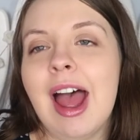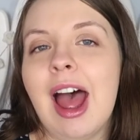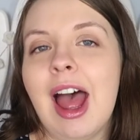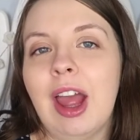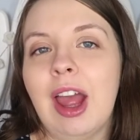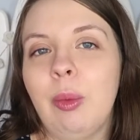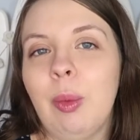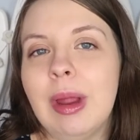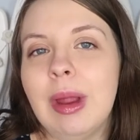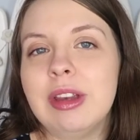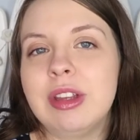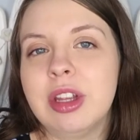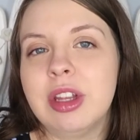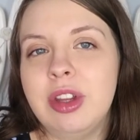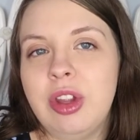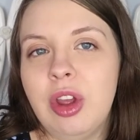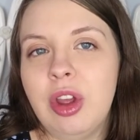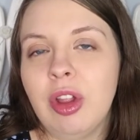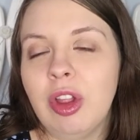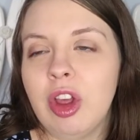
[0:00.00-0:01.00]
I went to
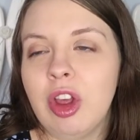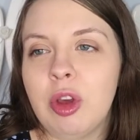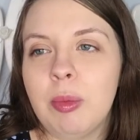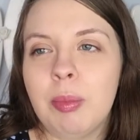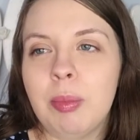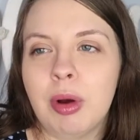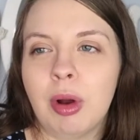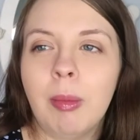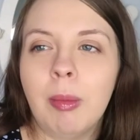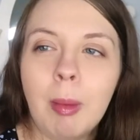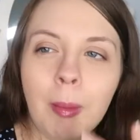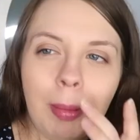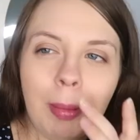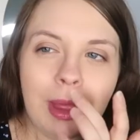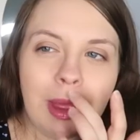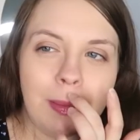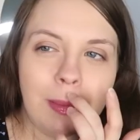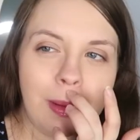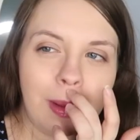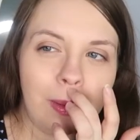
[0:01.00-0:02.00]
New Look
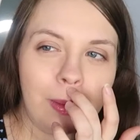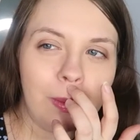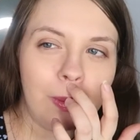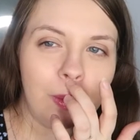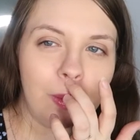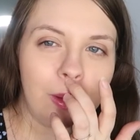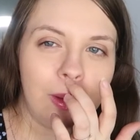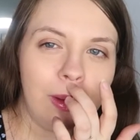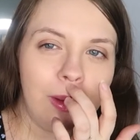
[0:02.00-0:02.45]
probably about